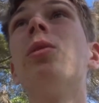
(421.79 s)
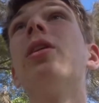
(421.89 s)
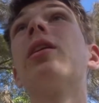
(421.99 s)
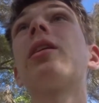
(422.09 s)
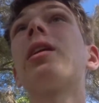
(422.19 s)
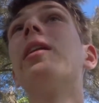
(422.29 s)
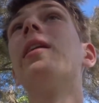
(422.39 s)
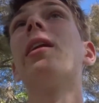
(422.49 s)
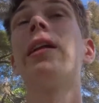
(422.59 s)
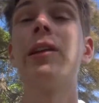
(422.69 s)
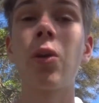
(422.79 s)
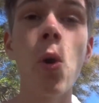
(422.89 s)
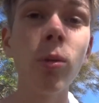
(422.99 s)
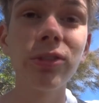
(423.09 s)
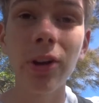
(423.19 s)
work and then I need to
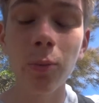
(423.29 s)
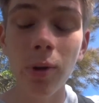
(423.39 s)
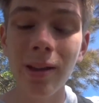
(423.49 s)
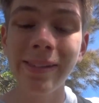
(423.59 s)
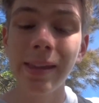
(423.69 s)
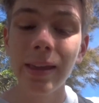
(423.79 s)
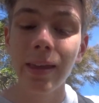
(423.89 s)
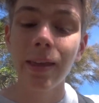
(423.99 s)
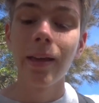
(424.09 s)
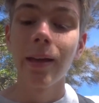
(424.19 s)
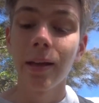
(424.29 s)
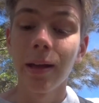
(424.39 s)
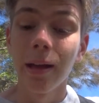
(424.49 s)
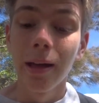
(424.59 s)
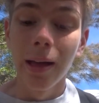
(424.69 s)
call someone.
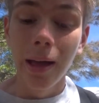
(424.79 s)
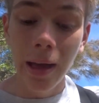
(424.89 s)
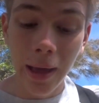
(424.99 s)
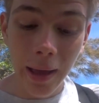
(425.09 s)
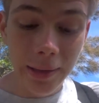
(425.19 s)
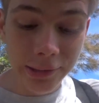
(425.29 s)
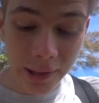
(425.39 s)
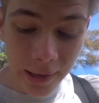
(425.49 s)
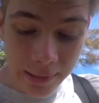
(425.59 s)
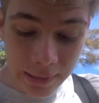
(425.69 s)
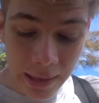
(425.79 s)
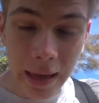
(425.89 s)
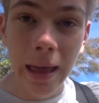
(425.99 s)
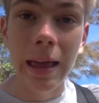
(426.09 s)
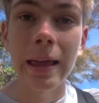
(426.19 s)
Uh, so
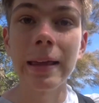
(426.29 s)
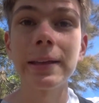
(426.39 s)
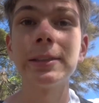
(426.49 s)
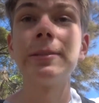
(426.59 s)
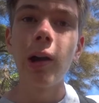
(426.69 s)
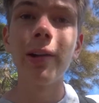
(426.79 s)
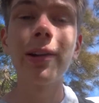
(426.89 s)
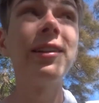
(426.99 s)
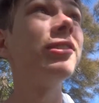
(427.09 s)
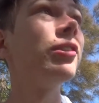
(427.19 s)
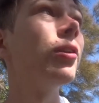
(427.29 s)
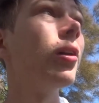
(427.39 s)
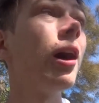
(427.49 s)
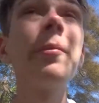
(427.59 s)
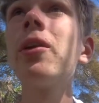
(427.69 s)
yeah. Alright guys,
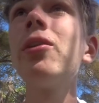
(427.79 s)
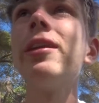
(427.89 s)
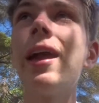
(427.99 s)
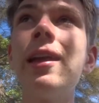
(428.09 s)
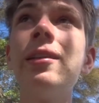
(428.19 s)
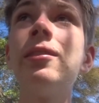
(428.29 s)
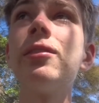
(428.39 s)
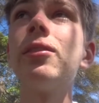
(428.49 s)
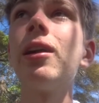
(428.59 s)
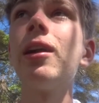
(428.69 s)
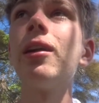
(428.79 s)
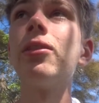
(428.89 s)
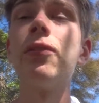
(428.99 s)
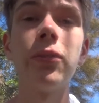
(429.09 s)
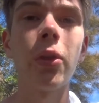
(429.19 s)
so I'm gonna end uh,
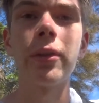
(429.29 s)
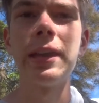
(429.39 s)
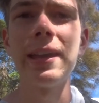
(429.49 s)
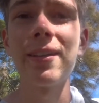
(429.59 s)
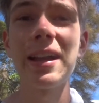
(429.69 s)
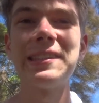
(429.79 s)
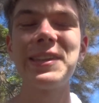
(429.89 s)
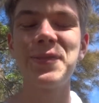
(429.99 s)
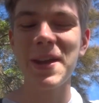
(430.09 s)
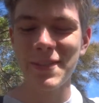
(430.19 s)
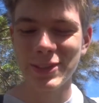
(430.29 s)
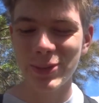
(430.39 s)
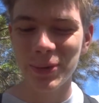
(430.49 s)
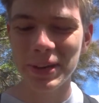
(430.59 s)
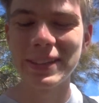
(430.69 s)
the vlog here guys. If you have
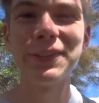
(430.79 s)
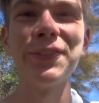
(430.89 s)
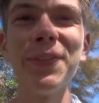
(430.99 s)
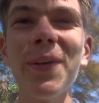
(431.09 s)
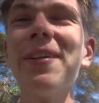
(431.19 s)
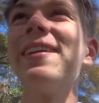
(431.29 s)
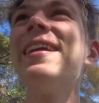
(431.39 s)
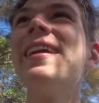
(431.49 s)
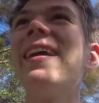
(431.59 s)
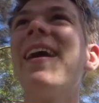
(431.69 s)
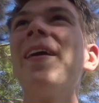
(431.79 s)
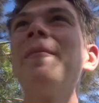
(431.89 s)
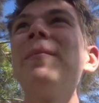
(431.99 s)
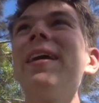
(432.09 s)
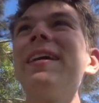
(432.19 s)
enjoyed this vlog,
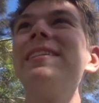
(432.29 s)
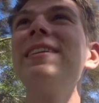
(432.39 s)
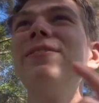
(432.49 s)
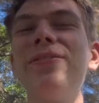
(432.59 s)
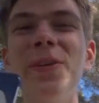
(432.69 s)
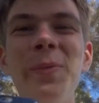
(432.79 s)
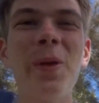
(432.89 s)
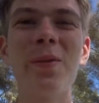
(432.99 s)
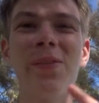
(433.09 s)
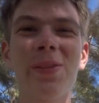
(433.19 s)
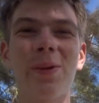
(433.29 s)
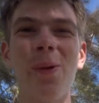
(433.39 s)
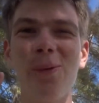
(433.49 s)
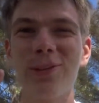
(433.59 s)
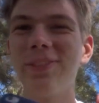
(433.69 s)
um, I did film it over the
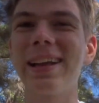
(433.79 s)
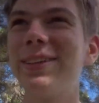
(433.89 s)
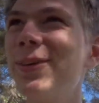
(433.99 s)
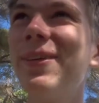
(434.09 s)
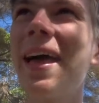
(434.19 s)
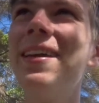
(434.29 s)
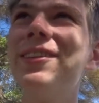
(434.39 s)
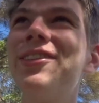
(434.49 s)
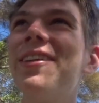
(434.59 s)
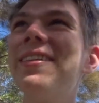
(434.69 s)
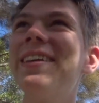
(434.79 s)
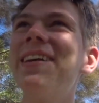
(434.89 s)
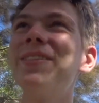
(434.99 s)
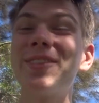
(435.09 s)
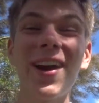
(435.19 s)
course of like two days, so
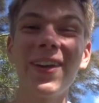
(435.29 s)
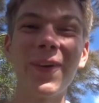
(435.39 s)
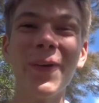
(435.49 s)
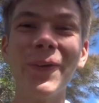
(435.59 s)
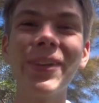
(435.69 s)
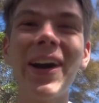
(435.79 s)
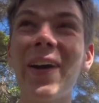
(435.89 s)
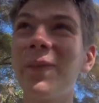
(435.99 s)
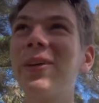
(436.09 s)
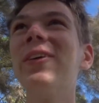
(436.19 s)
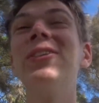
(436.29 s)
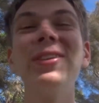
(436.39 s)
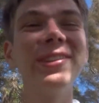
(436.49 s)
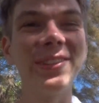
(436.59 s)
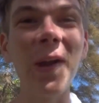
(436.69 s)
it was kind of cool. Uh, we got to
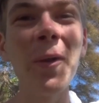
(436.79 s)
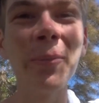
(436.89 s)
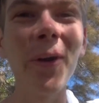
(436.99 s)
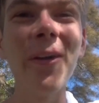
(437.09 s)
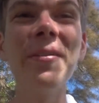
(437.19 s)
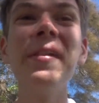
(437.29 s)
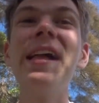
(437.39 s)
use GoPro